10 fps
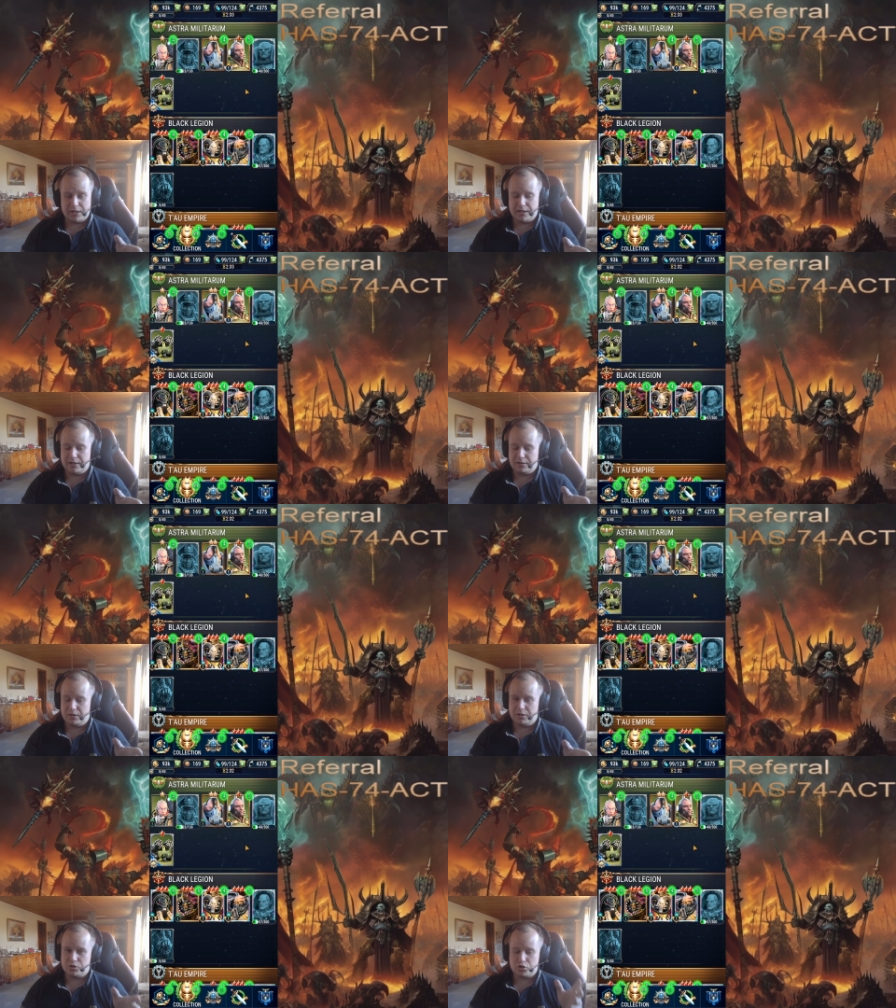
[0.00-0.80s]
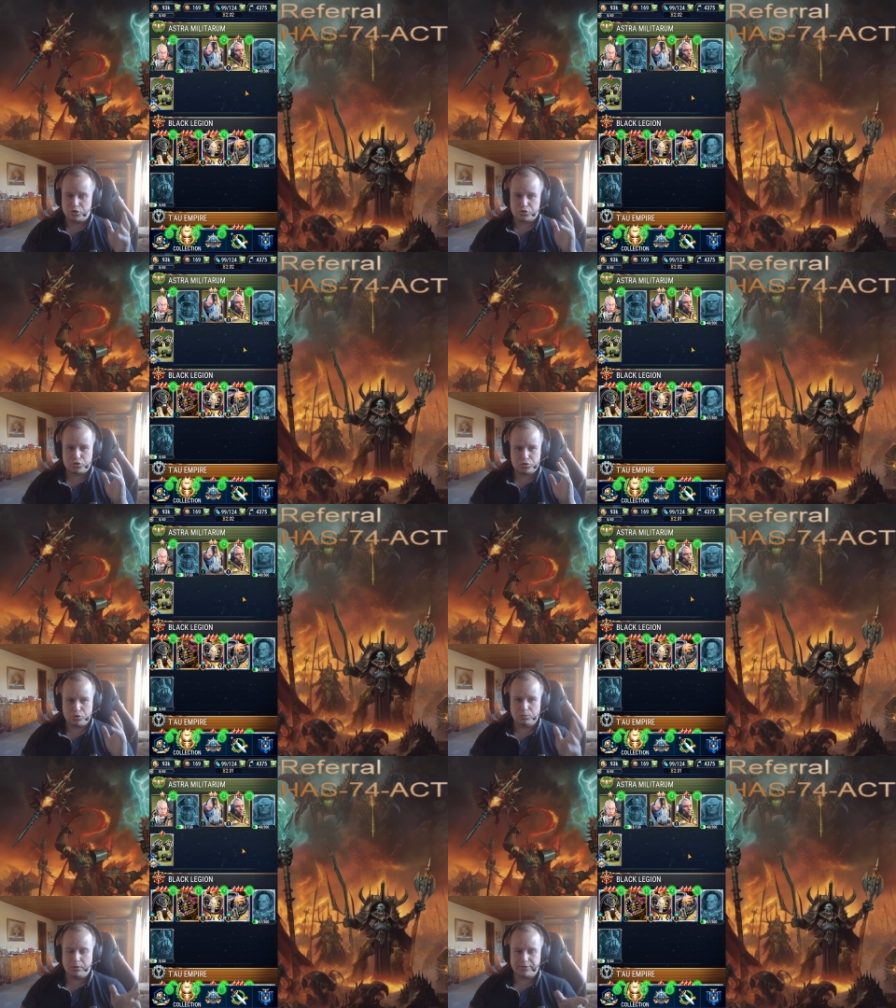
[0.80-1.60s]
and I think it's just
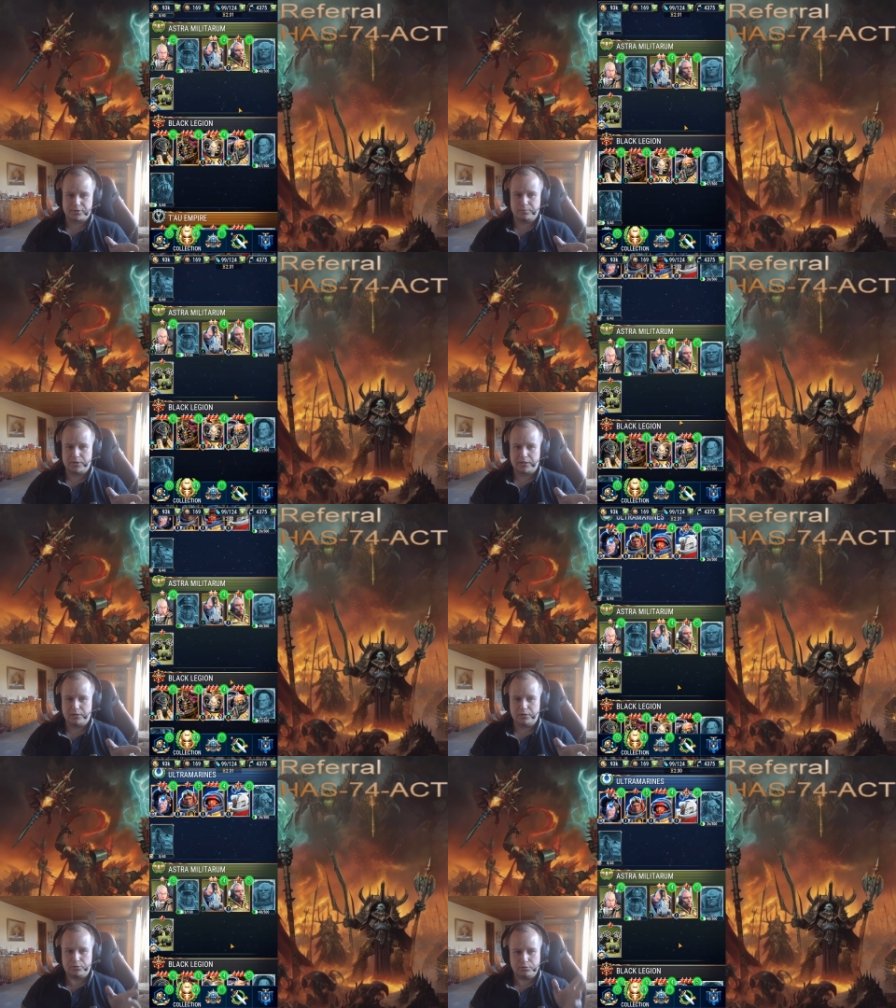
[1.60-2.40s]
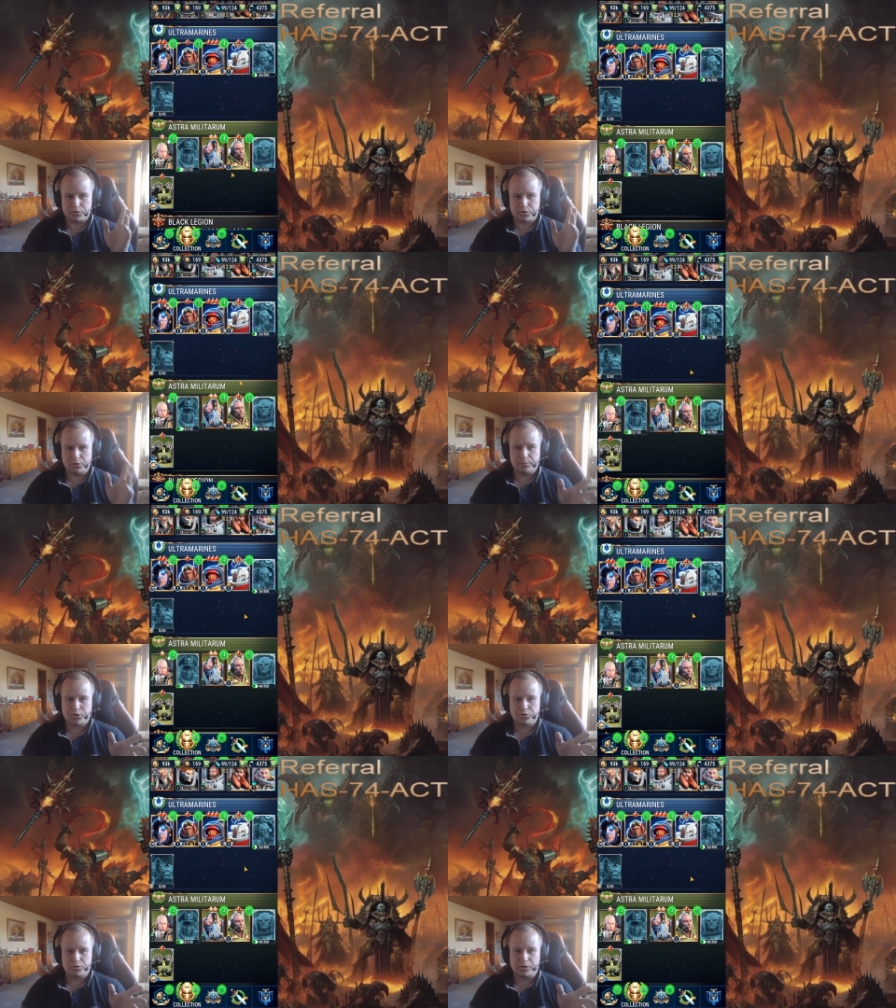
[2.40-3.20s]
so awesome that they're doing so
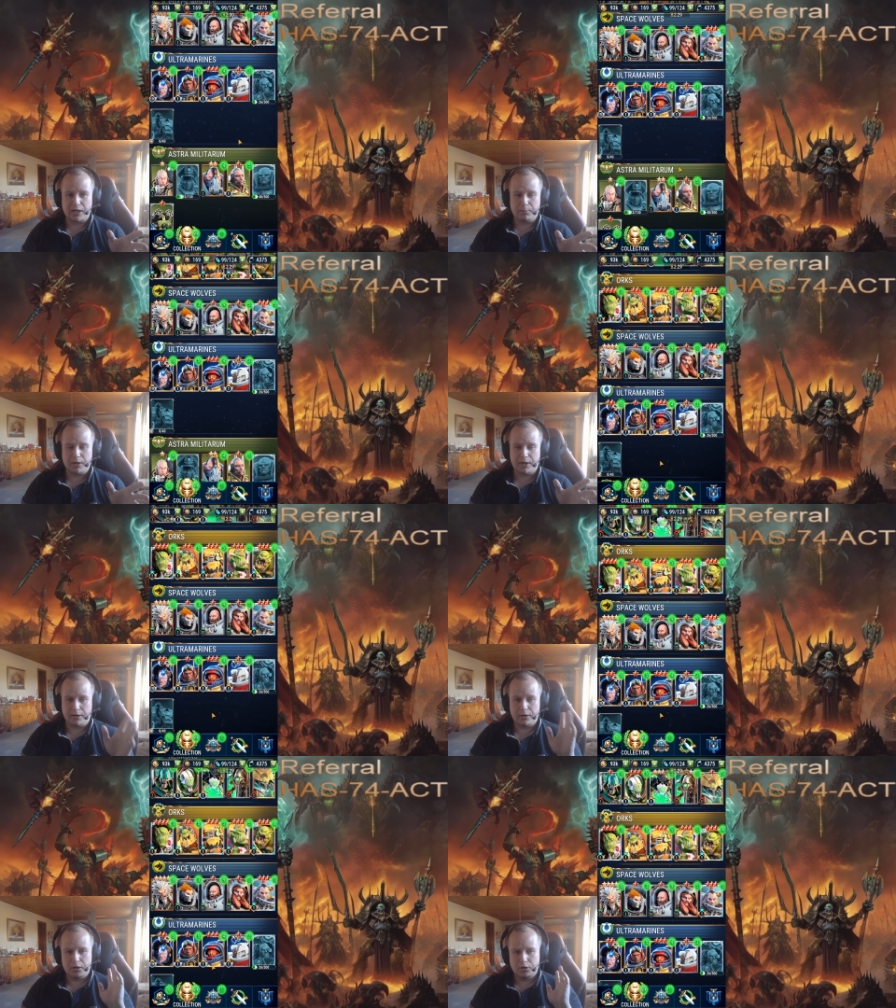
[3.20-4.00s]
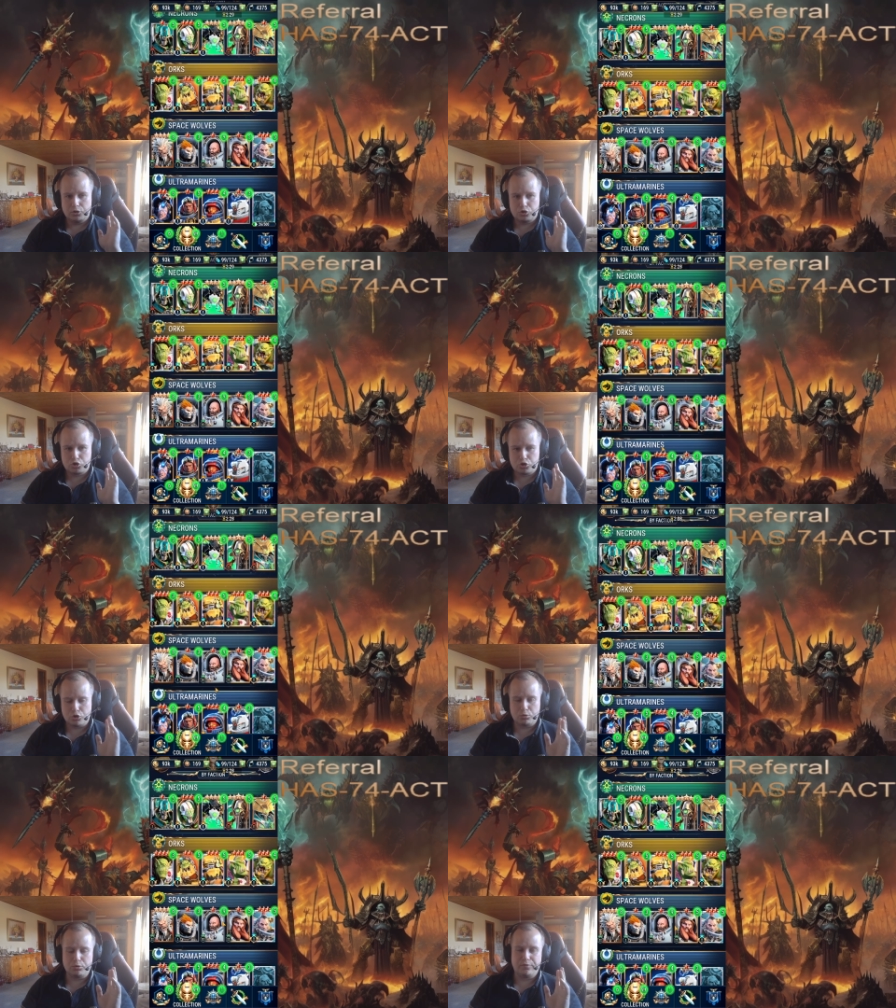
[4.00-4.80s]
much to the game and
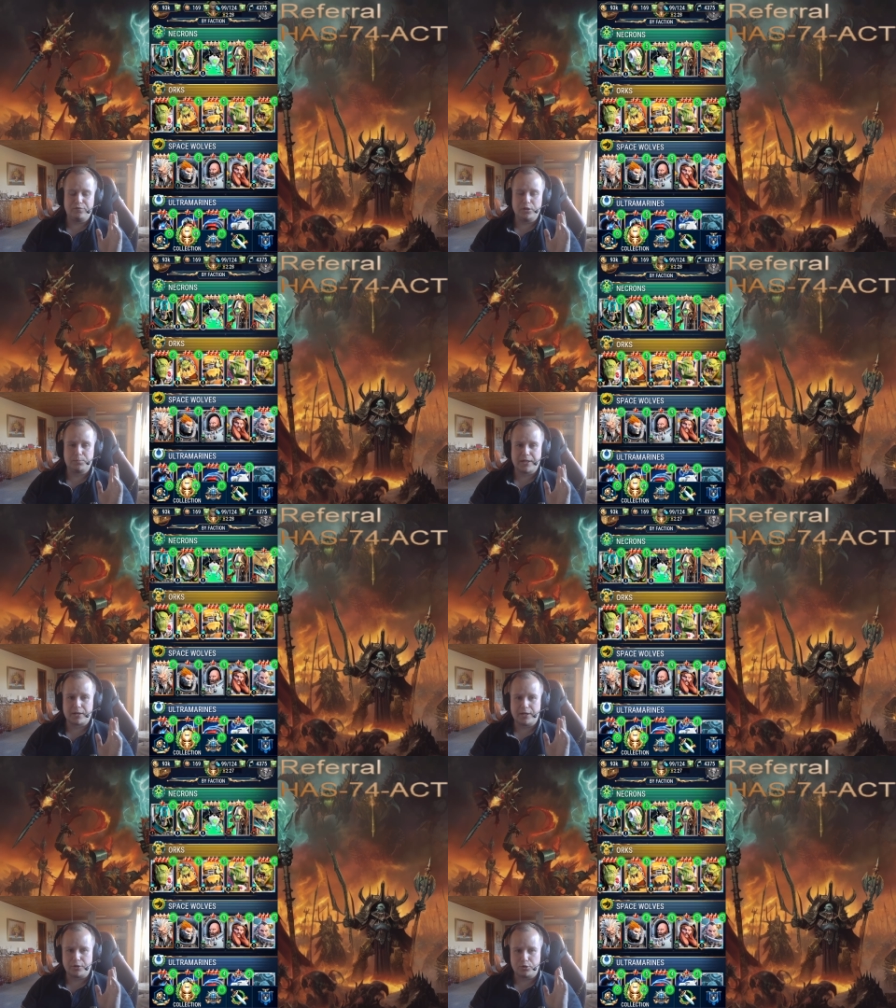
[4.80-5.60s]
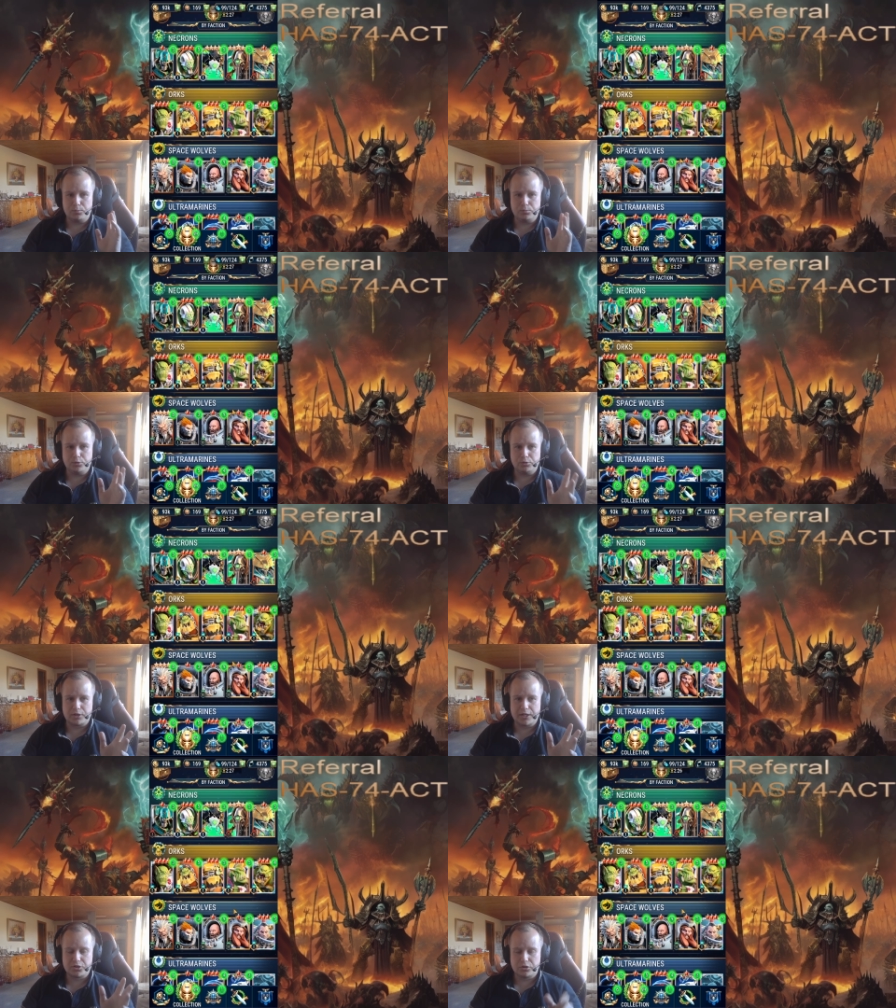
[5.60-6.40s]
so good feedback and
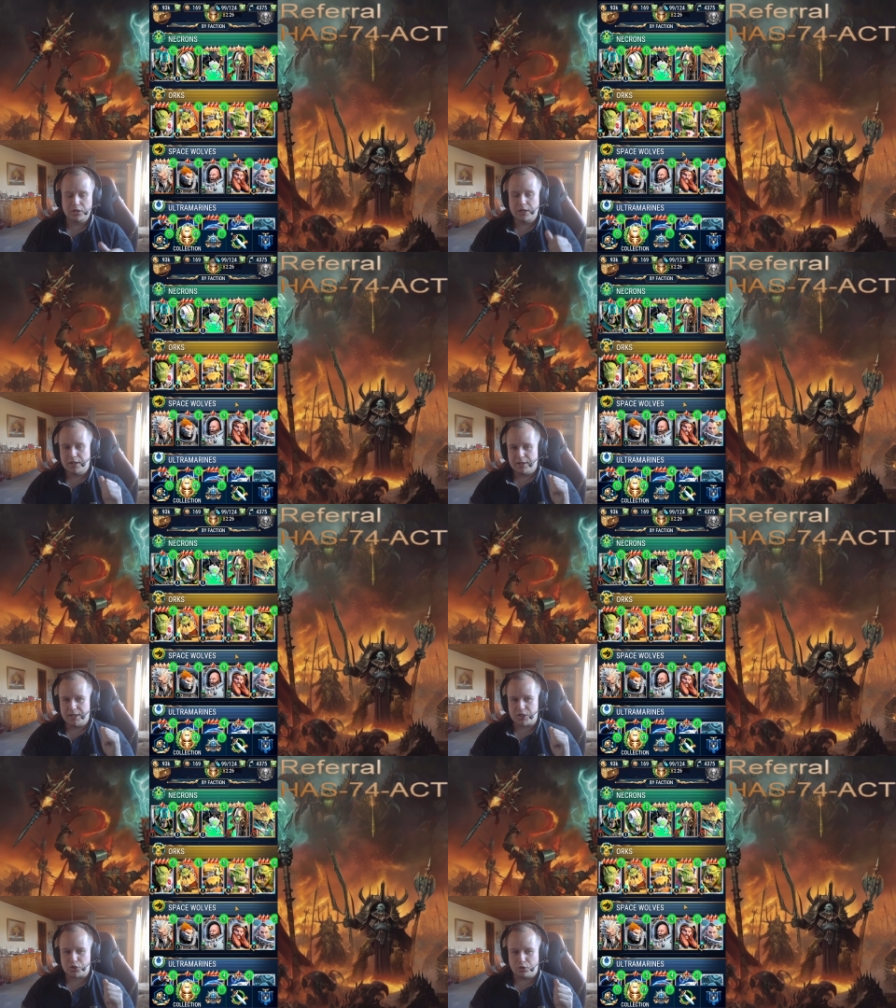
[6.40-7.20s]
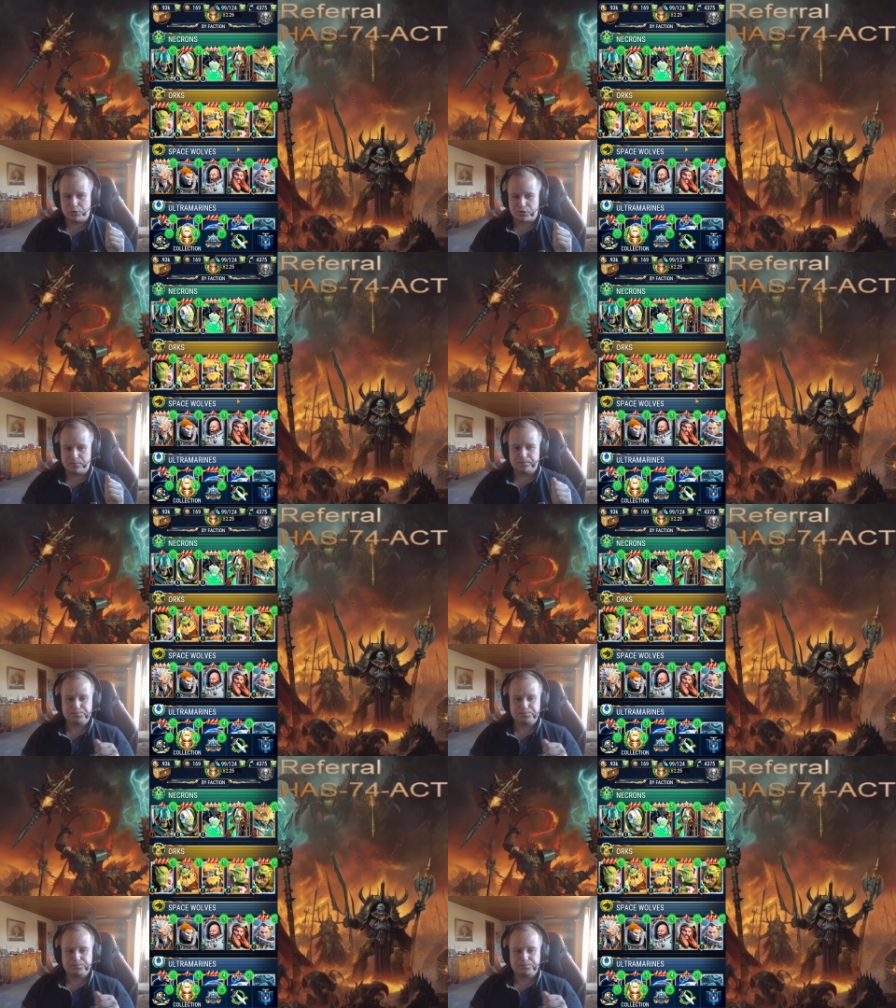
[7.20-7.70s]
communication. It's awesome.